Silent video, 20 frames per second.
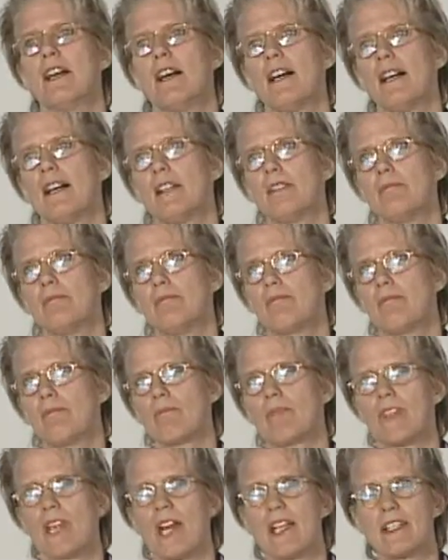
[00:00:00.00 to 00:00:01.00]

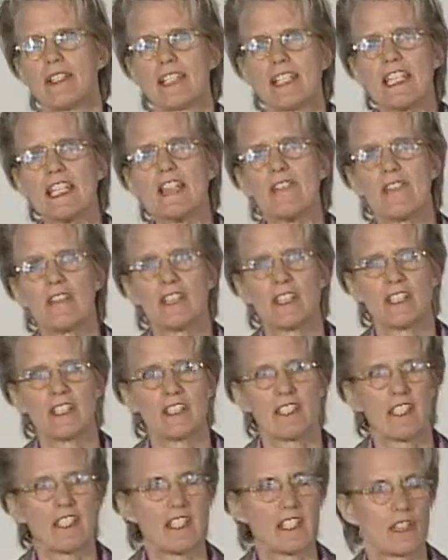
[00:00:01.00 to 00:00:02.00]
um, that
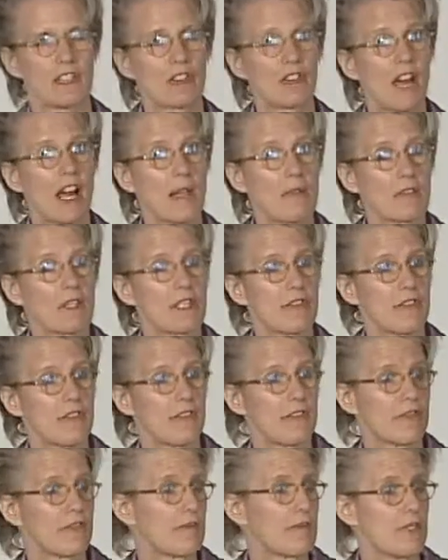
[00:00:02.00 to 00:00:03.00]
even crimes
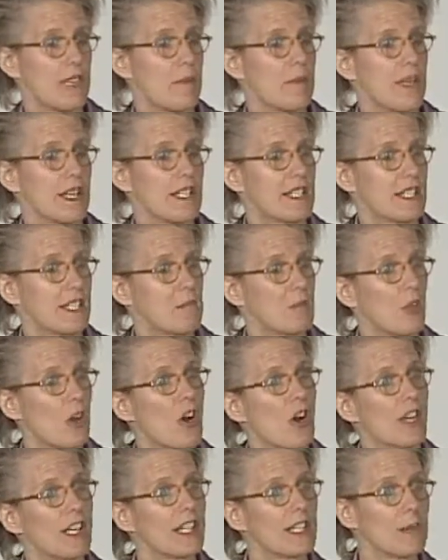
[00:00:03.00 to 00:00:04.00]
of, that may seem
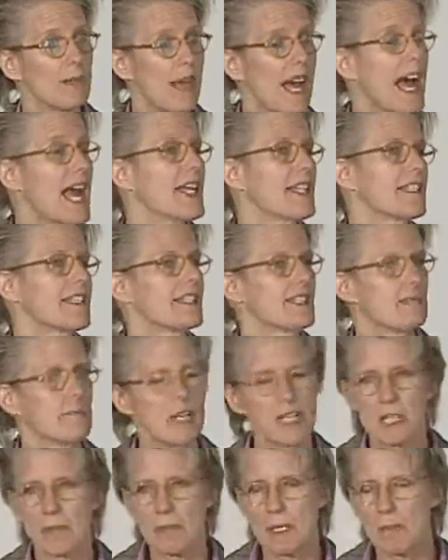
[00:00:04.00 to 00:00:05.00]
long in the past, and
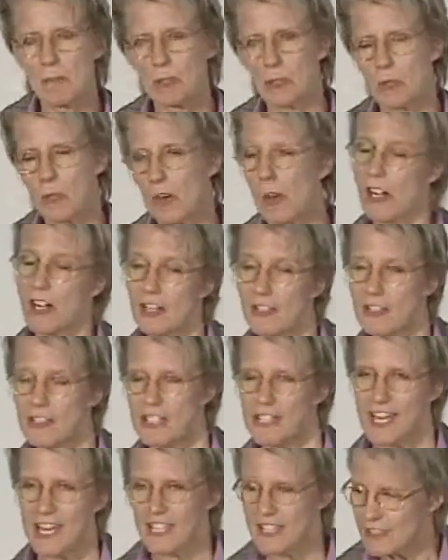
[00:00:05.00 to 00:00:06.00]
many people who are under
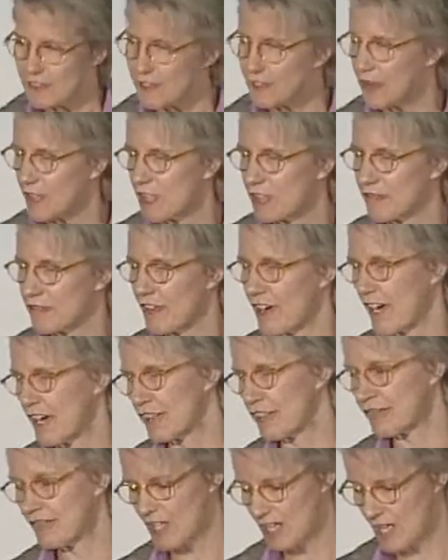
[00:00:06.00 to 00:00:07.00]
the age of
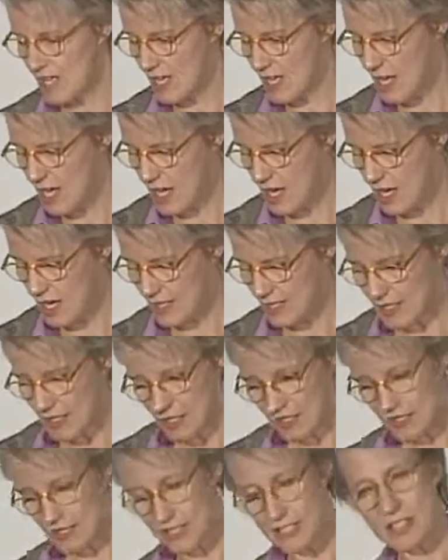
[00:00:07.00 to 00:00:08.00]
twenty-five, uh,
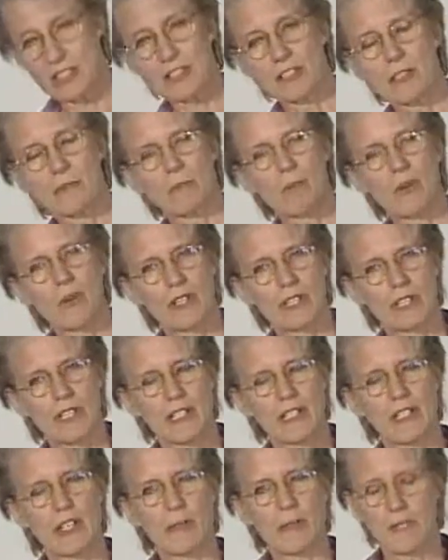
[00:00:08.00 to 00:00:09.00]
are, it's still important
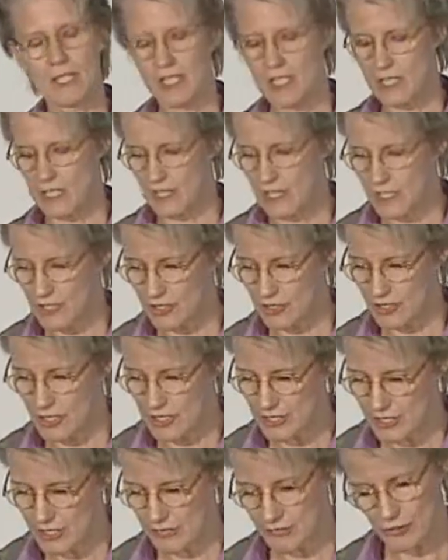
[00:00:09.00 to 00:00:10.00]
that there be uh,
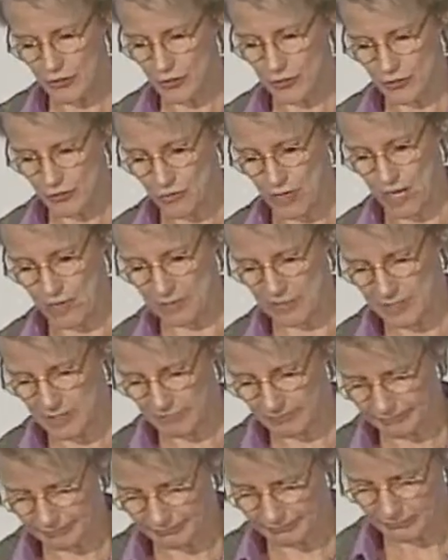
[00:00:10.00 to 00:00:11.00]
justice for those
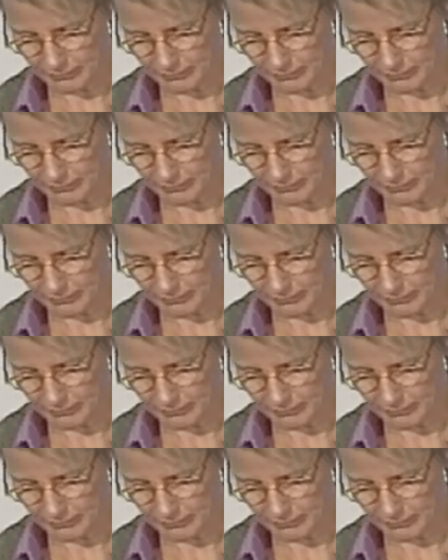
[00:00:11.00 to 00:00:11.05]
crimes.